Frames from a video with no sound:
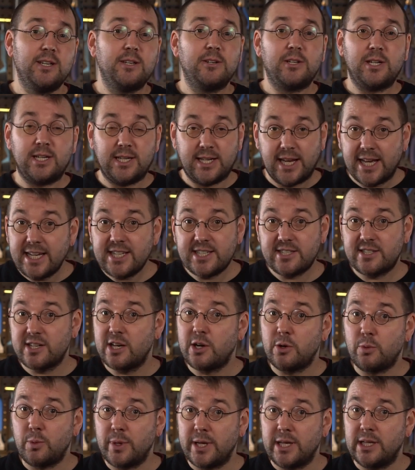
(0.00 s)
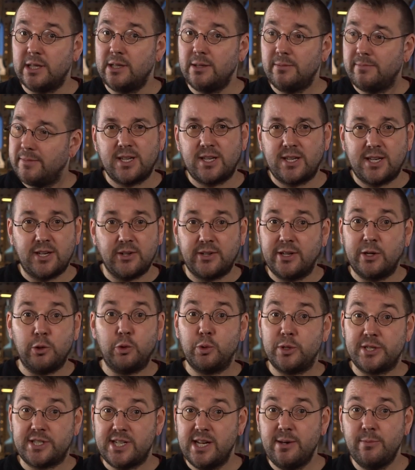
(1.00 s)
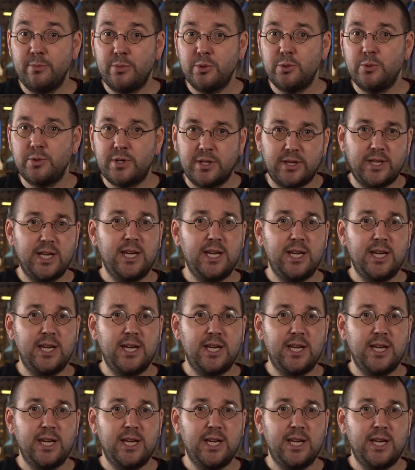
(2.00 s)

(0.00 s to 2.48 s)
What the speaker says: laced our wheel, got it all assembled,